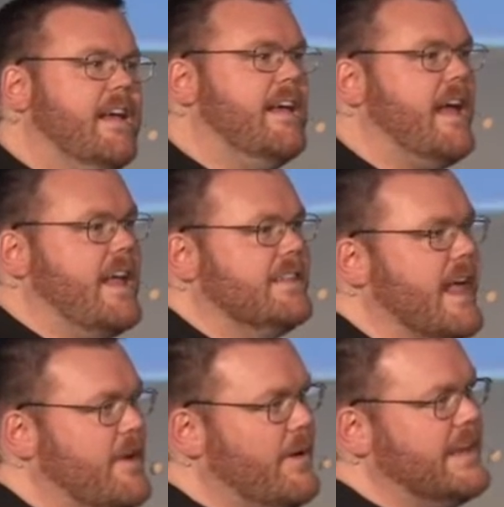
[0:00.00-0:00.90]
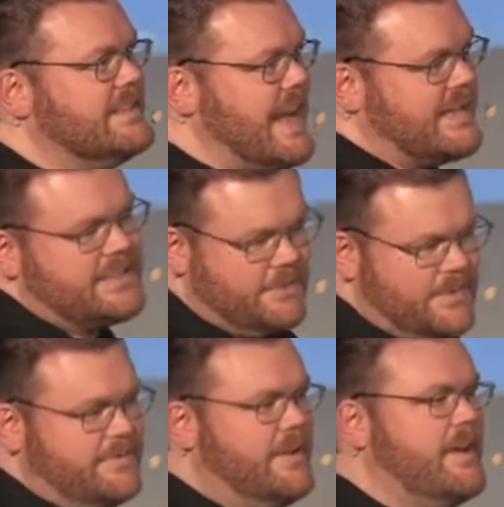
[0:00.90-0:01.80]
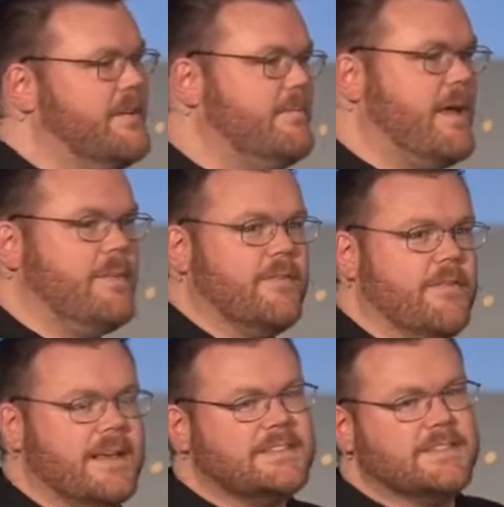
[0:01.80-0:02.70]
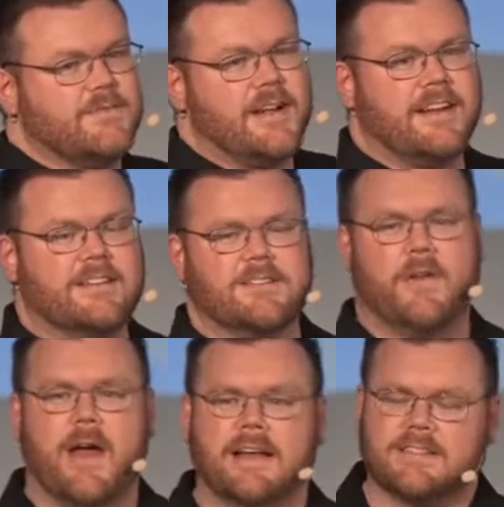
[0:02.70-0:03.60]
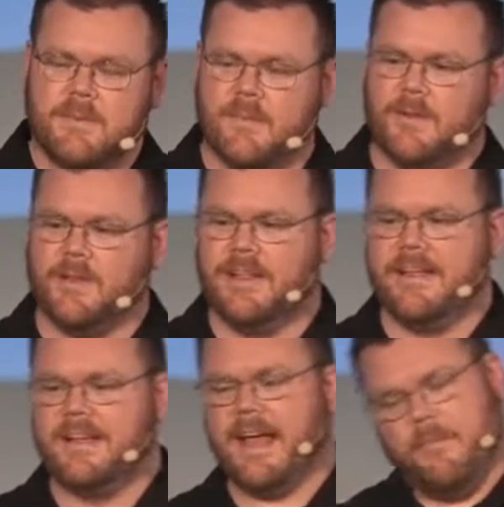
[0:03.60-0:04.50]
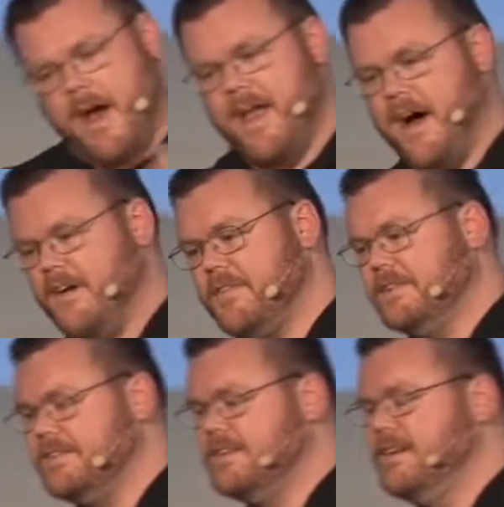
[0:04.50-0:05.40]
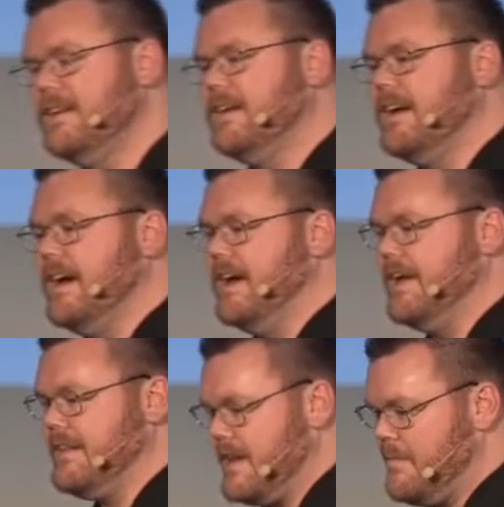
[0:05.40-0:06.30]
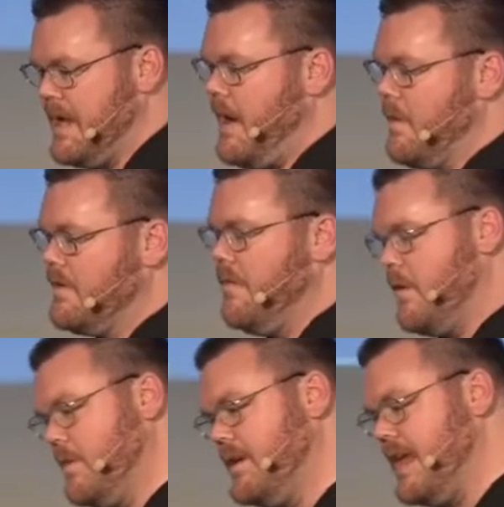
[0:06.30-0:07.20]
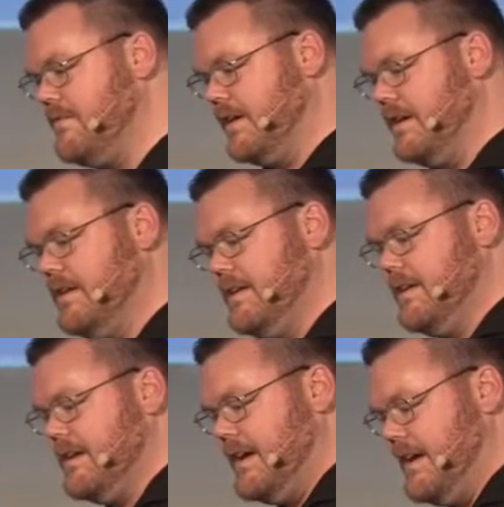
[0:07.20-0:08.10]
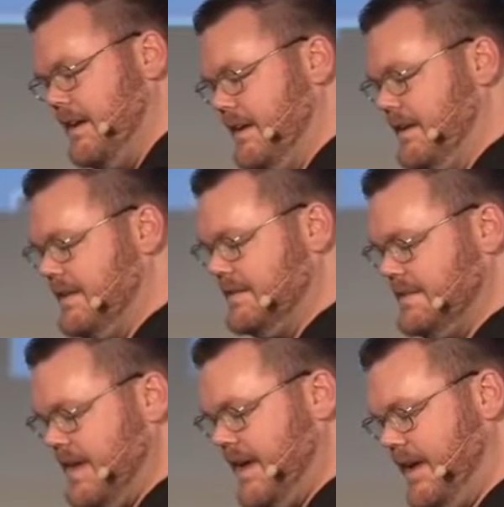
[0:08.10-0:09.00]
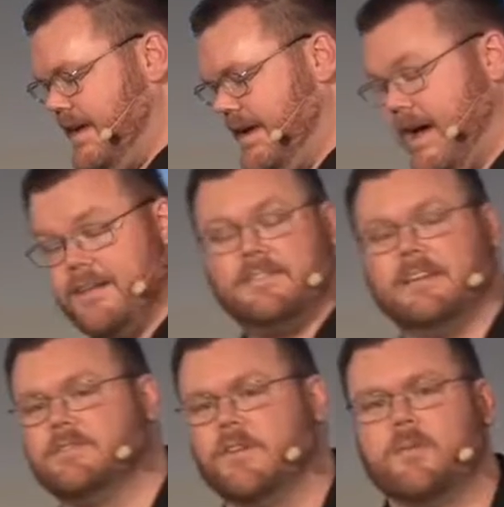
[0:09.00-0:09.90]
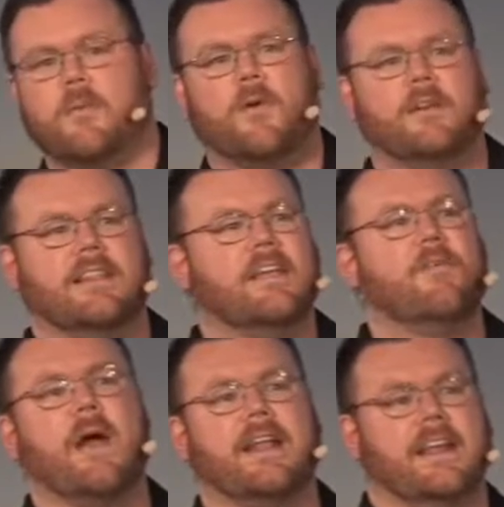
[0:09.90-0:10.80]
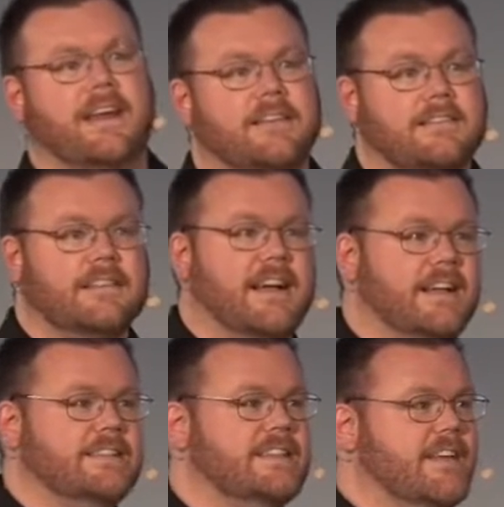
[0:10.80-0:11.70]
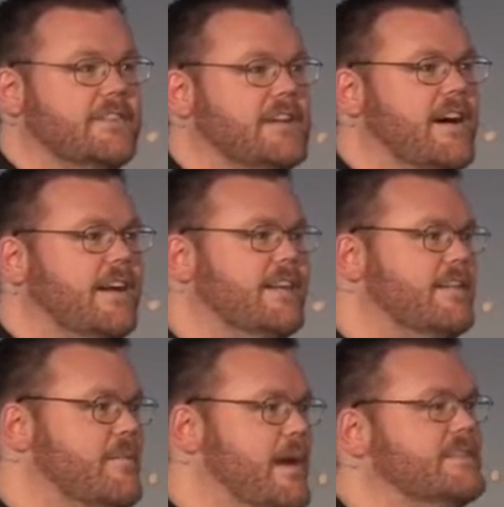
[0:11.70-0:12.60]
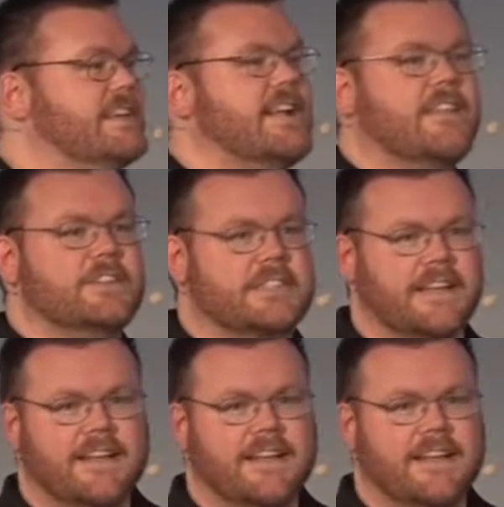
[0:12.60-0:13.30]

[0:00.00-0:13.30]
And likewise, actually, what maybe even makes this funnier is if you ask people in my office, the company I work for, Workiva, and say, I told them I'm going to Lithuania to give a talk about technology.